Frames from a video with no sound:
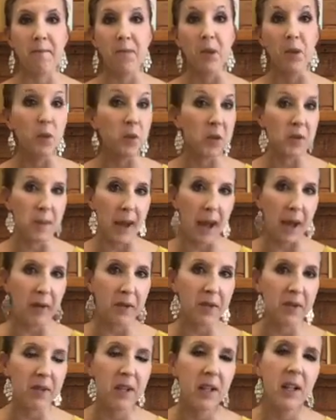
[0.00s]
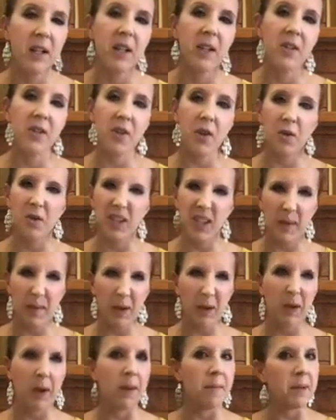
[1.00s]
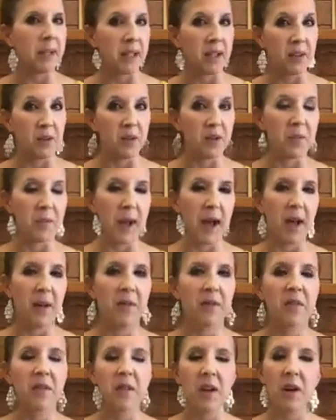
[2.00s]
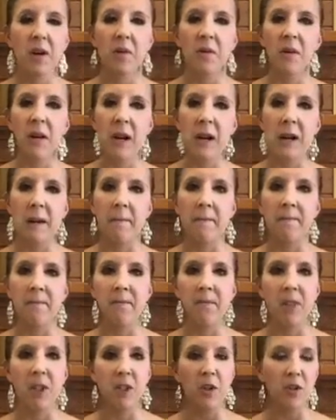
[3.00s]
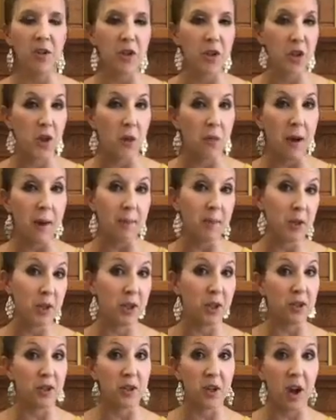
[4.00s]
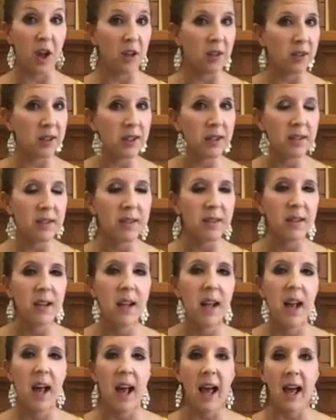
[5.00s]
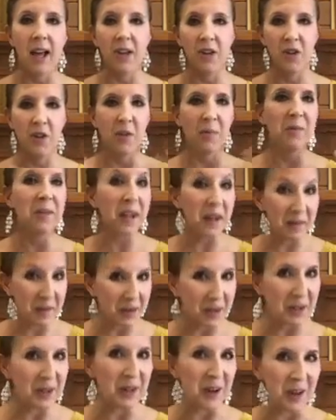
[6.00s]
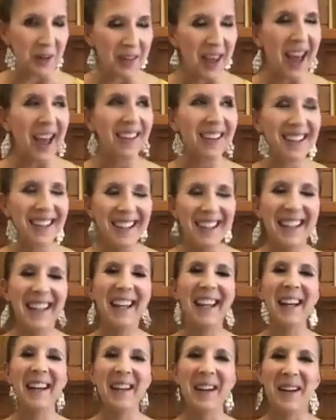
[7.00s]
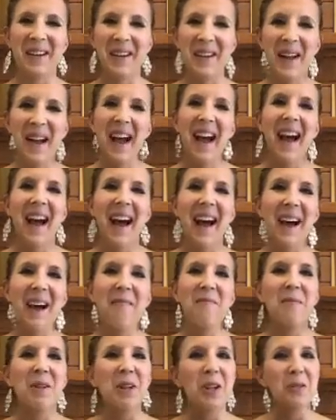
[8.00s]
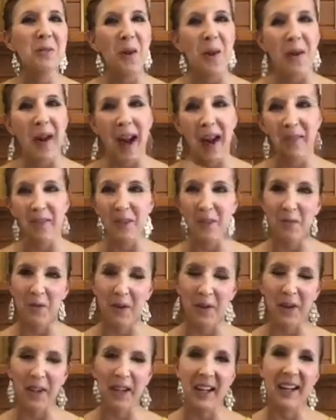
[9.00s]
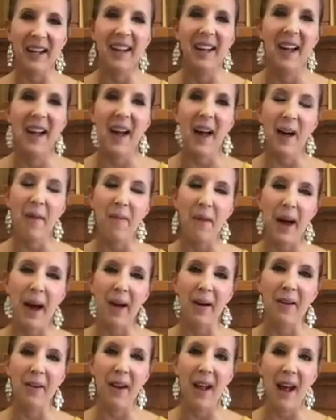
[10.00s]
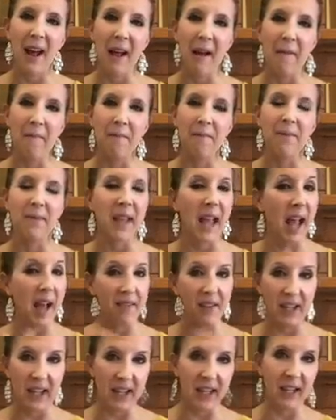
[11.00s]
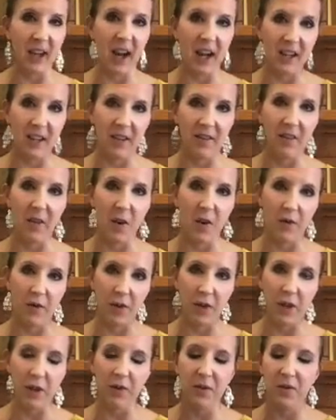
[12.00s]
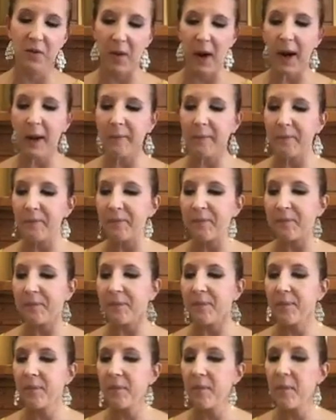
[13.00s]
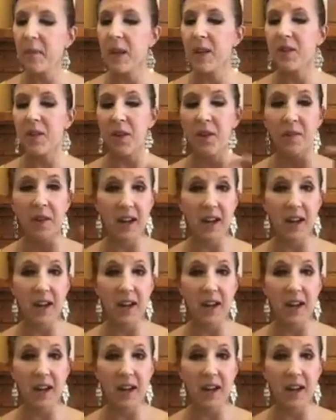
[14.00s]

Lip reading: loose bowels. So stomach cramping and loose bowels. So you'll just go up to your tolerance and you'll be able to know that. But you won't have to worry about having any kind of overdose, right? So